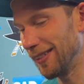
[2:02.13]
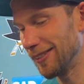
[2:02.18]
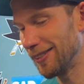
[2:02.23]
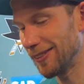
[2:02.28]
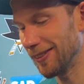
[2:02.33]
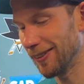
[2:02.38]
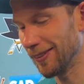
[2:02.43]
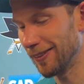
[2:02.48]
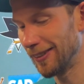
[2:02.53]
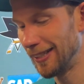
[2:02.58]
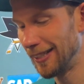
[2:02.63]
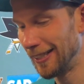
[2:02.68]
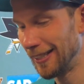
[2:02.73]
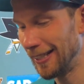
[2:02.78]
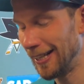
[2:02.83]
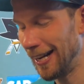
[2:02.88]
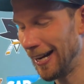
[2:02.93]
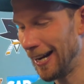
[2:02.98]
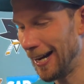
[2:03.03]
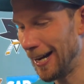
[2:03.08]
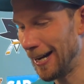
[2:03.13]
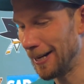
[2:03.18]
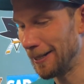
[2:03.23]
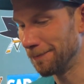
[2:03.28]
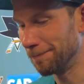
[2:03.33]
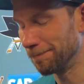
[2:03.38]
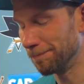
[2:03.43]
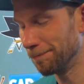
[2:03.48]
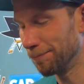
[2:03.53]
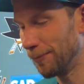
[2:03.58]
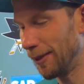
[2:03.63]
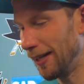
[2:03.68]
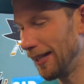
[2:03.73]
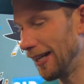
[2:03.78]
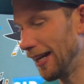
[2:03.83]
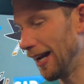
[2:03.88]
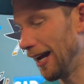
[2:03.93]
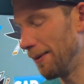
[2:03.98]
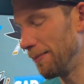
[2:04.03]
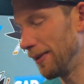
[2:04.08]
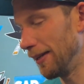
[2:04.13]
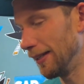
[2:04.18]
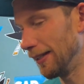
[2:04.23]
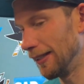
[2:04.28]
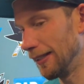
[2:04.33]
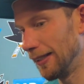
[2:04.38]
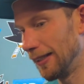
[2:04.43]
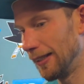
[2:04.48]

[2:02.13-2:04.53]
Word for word: So, um, but yeah, I mean,